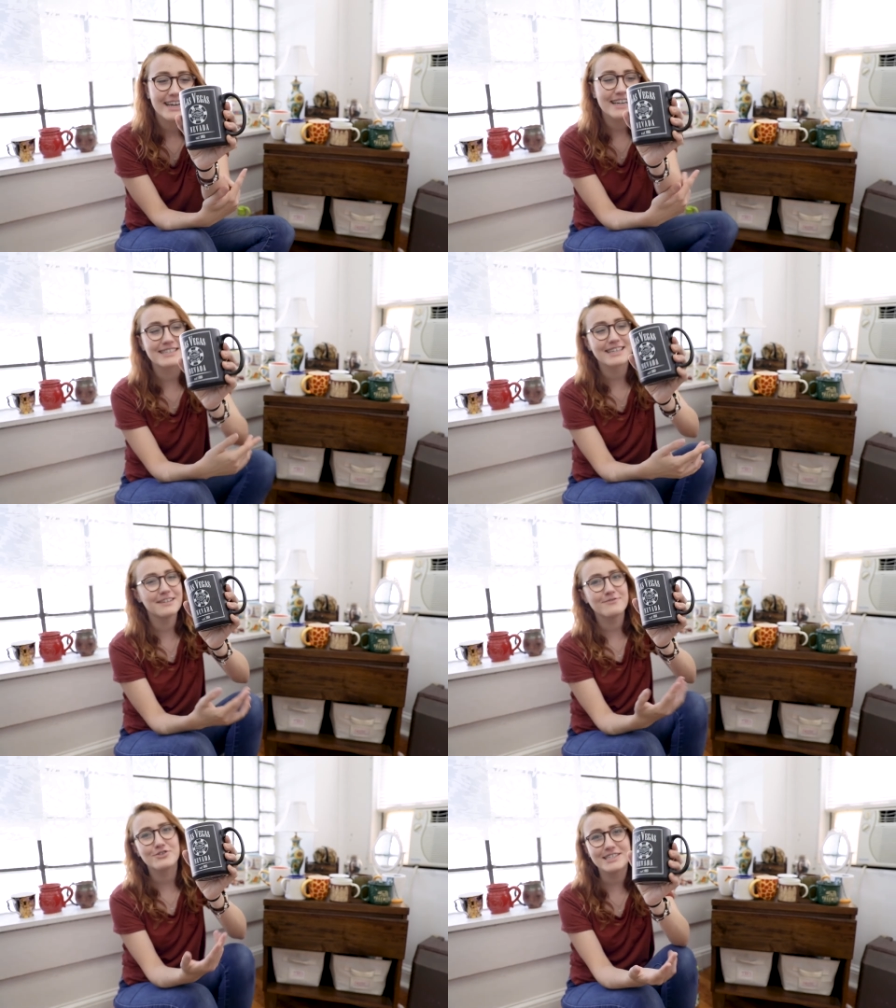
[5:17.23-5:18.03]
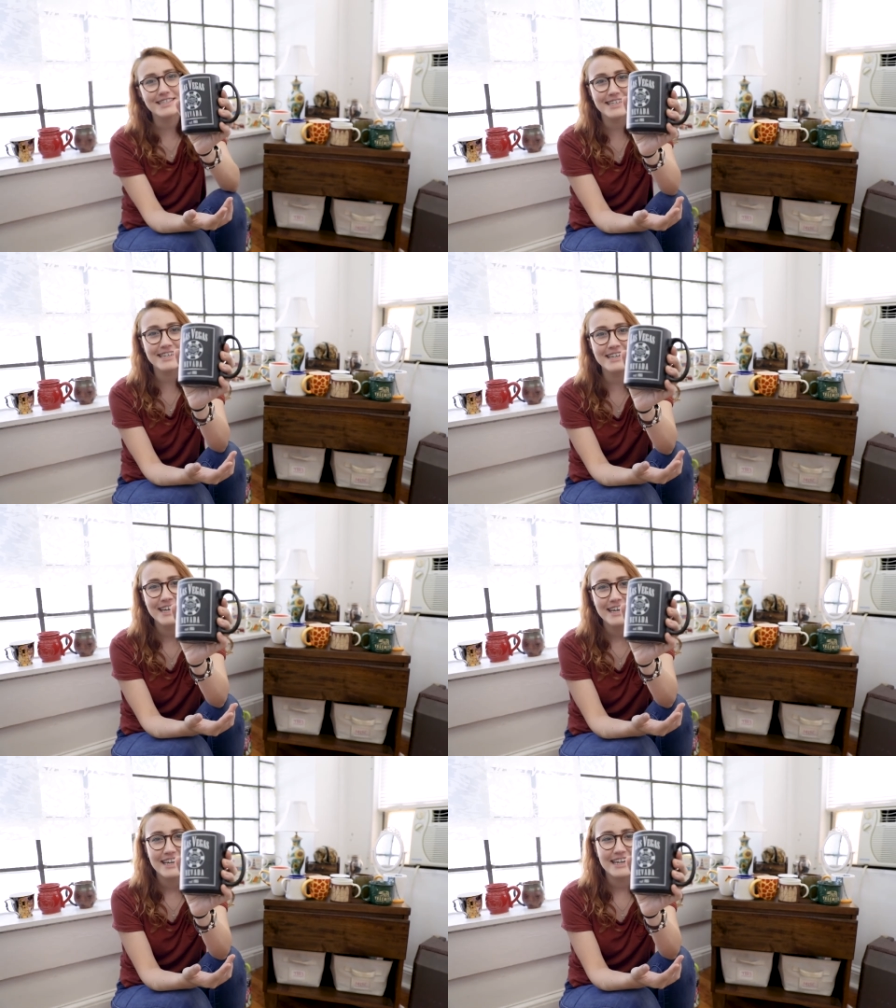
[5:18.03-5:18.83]
It's kind of cheesy.
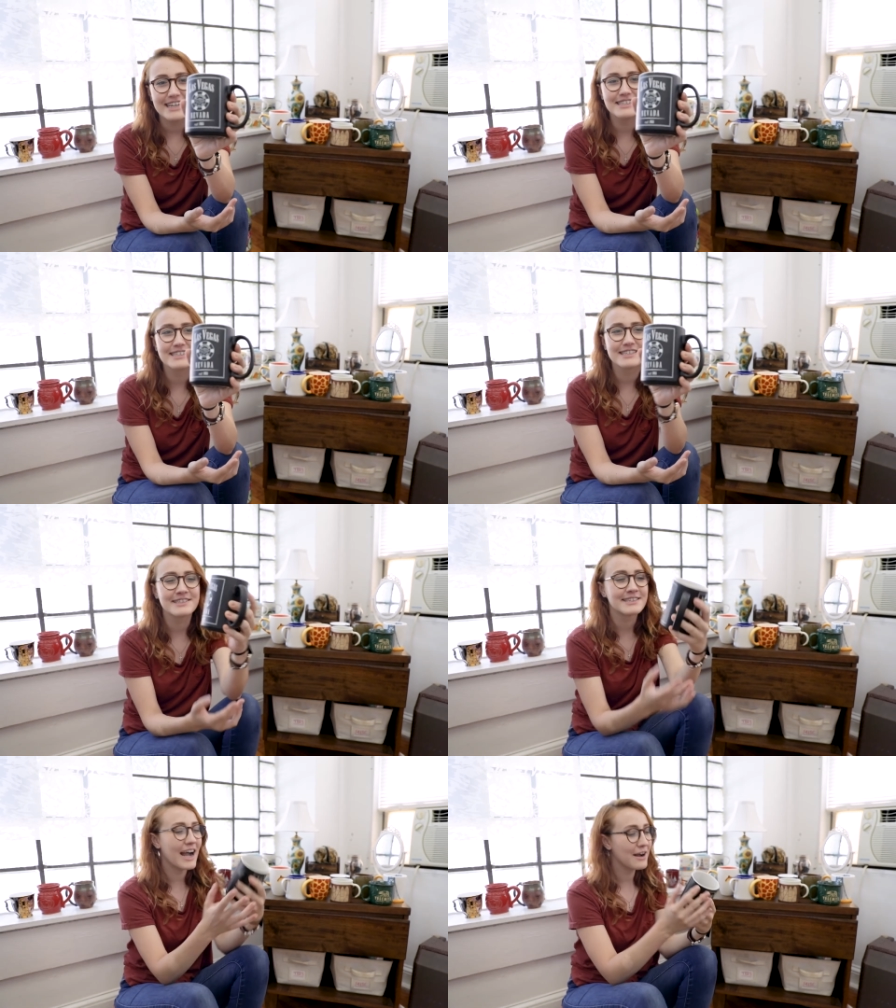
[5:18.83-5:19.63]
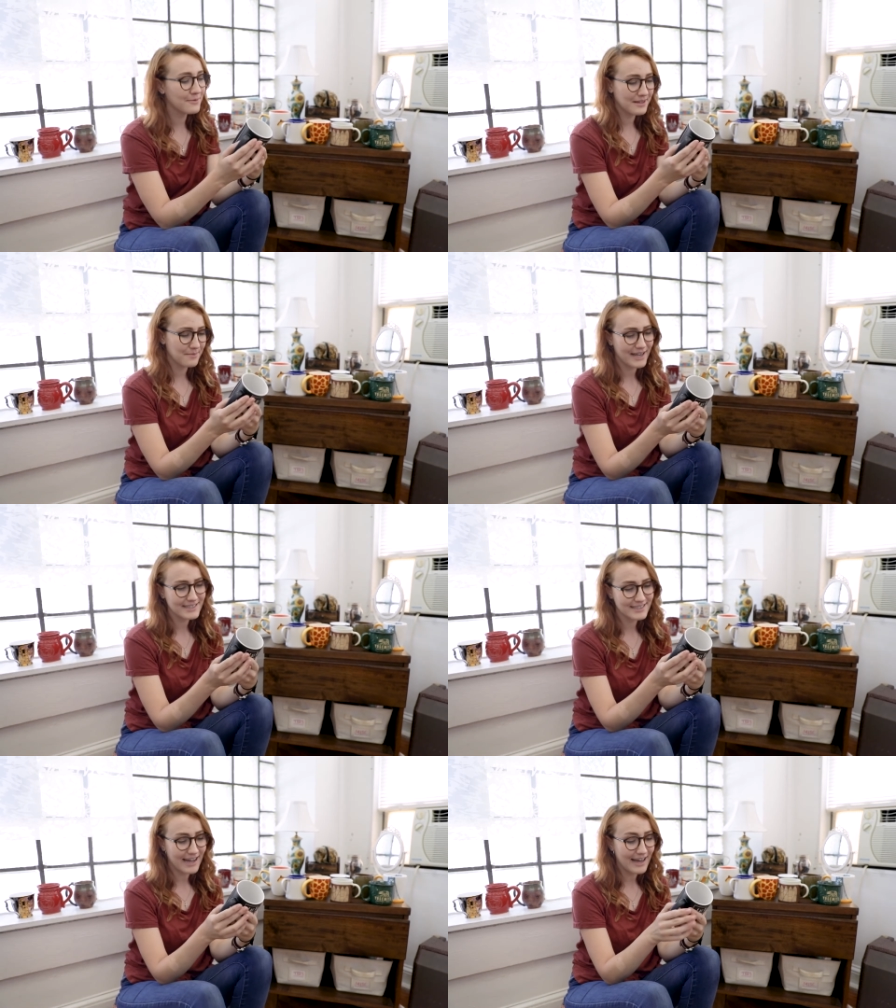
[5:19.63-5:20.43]
It's not really my
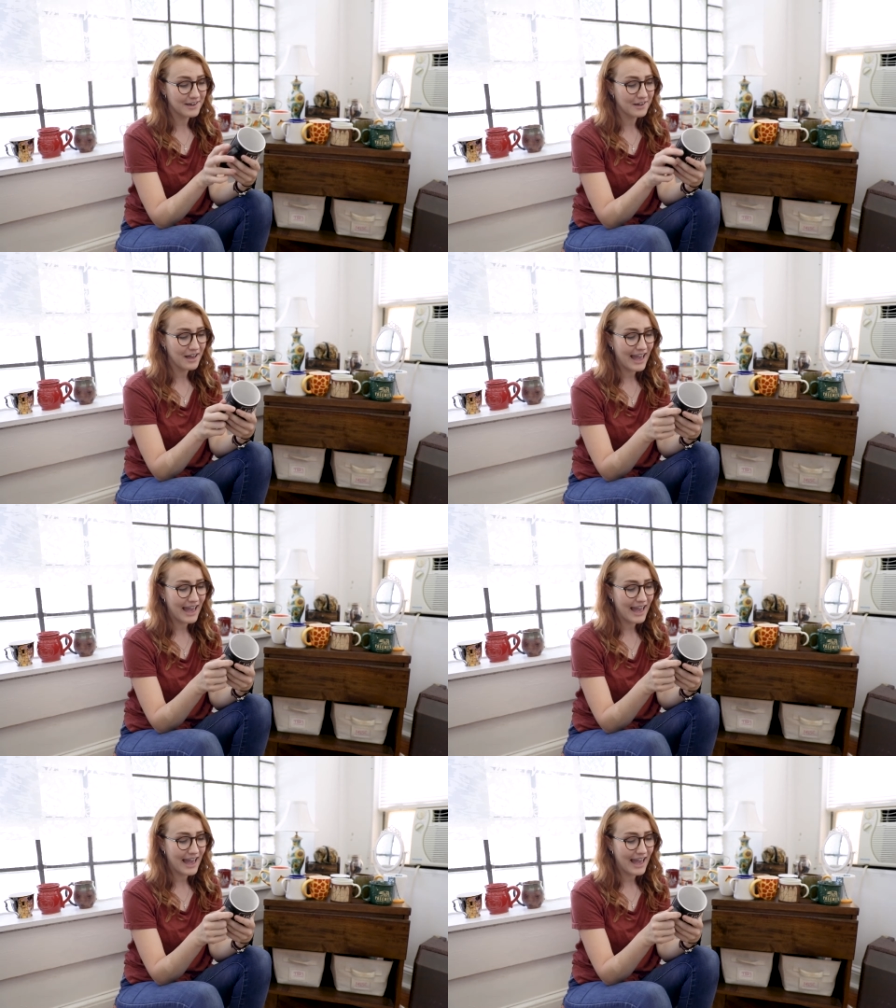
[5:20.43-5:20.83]
style,